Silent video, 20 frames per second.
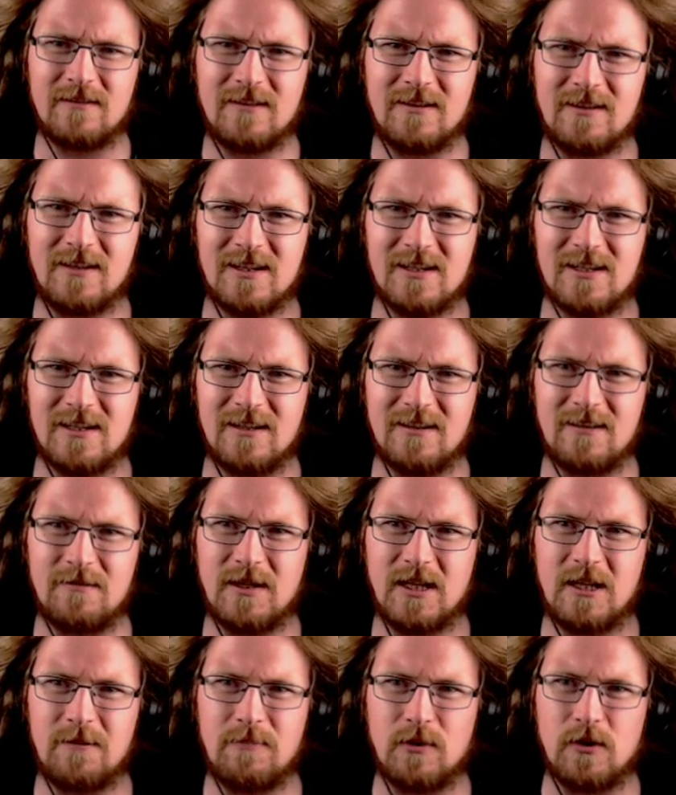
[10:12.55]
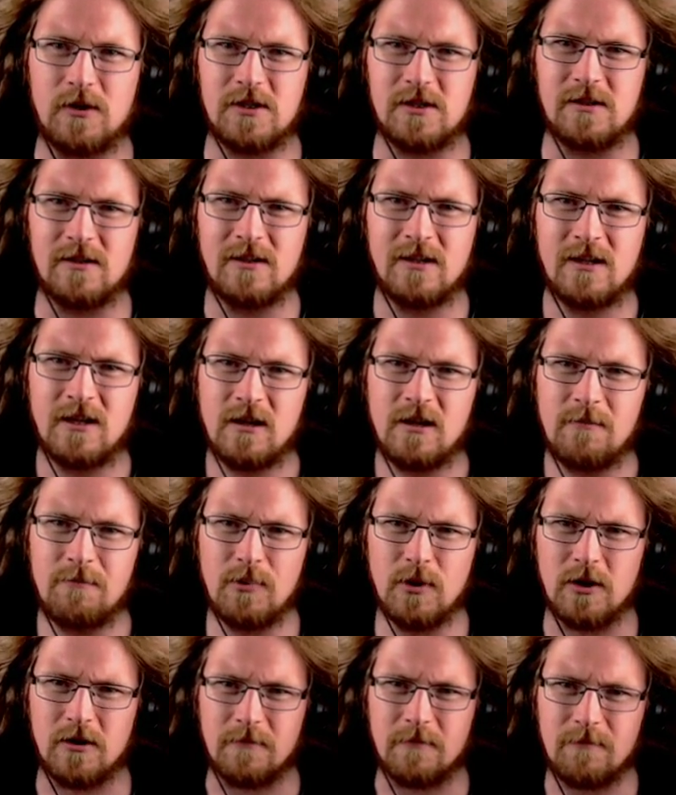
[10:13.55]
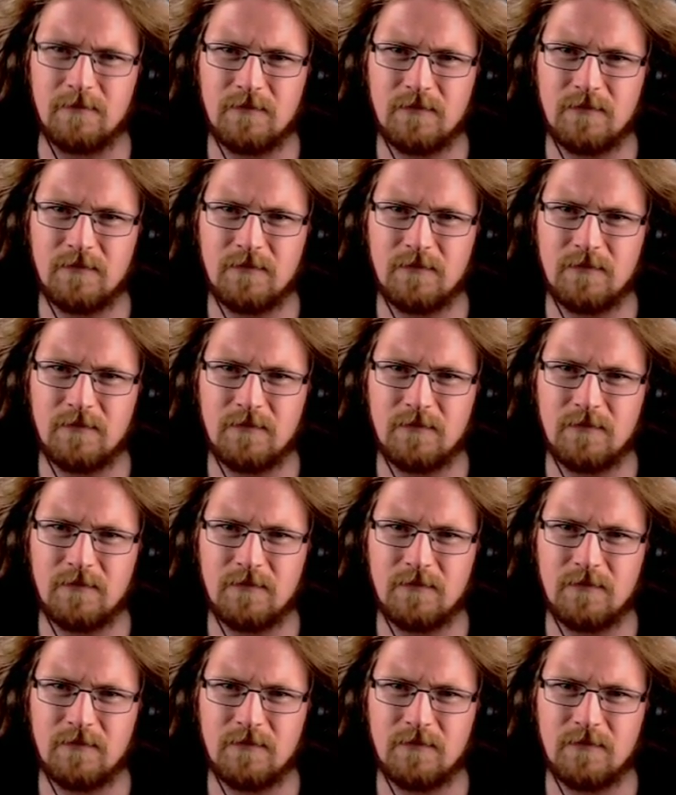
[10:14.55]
You can see it made poison. But,